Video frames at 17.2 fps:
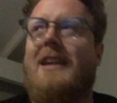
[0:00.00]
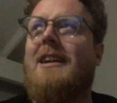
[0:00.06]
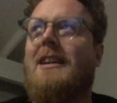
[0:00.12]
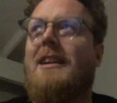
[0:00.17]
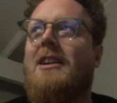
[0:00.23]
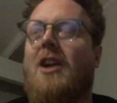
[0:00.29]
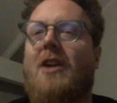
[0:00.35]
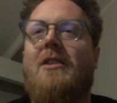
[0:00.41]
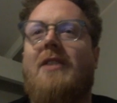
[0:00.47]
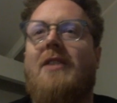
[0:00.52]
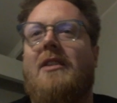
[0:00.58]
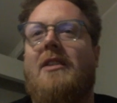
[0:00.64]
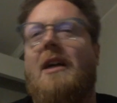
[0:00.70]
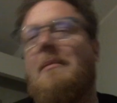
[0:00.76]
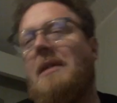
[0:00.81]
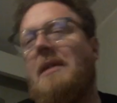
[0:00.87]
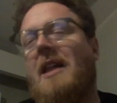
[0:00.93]
you know,
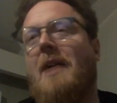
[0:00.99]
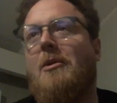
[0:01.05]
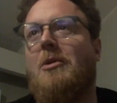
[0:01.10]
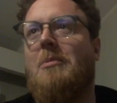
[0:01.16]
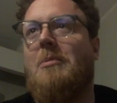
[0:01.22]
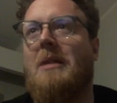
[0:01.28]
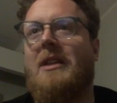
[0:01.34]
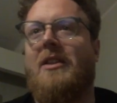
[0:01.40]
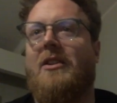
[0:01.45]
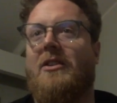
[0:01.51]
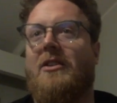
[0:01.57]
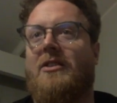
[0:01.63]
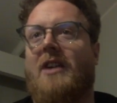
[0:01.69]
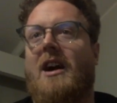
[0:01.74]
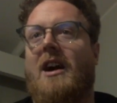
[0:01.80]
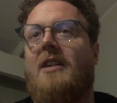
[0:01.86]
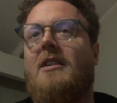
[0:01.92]
I mean, that would be the
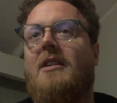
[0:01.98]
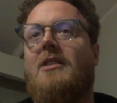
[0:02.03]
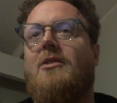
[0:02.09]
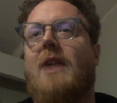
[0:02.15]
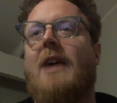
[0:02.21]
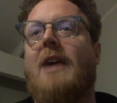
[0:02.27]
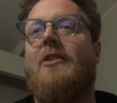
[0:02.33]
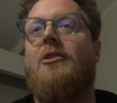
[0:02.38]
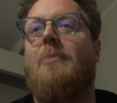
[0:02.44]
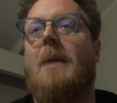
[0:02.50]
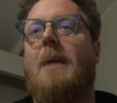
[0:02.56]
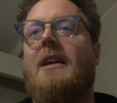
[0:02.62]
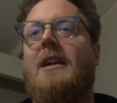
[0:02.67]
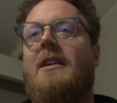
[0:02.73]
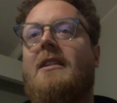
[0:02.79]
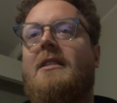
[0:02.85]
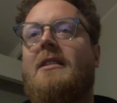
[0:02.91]
desire. Ground
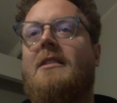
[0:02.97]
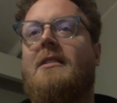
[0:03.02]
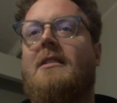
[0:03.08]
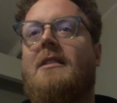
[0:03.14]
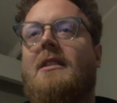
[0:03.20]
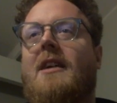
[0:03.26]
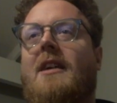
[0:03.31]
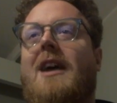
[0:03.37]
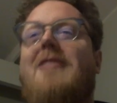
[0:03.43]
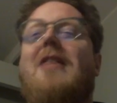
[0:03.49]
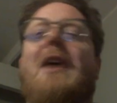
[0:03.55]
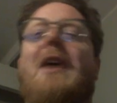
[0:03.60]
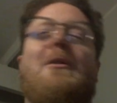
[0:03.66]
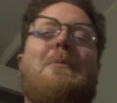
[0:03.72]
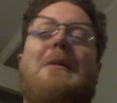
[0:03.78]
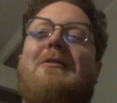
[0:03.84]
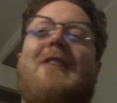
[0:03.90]
spec. That
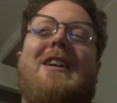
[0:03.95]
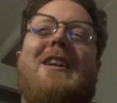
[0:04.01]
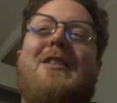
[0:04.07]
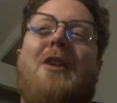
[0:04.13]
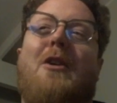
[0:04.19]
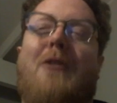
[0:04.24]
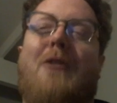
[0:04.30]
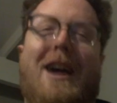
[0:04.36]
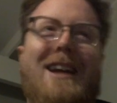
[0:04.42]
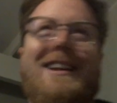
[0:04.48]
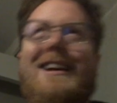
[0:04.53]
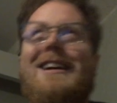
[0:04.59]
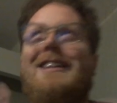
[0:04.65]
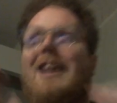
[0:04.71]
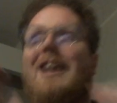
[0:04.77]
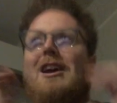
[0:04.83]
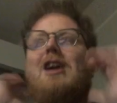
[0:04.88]
would be funny though, right? Like,